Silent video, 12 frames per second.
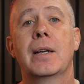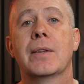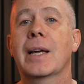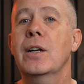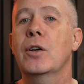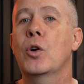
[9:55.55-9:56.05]

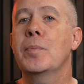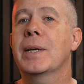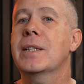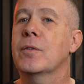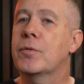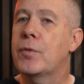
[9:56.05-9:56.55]
That alone
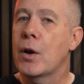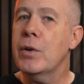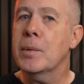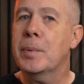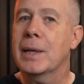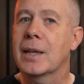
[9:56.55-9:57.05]
makes it very
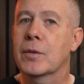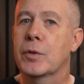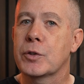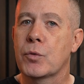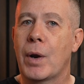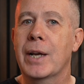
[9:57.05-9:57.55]
appealing for
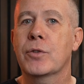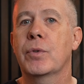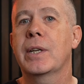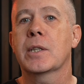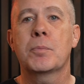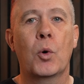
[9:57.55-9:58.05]

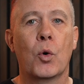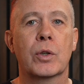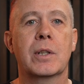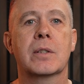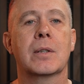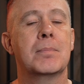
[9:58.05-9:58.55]
directories,
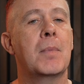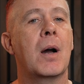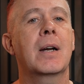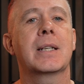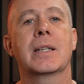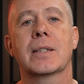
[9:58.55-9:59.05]
portals, and
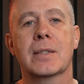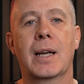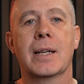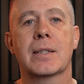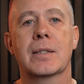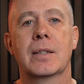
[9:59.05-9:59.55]
marketing
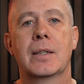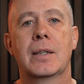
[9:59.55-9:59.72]
sites.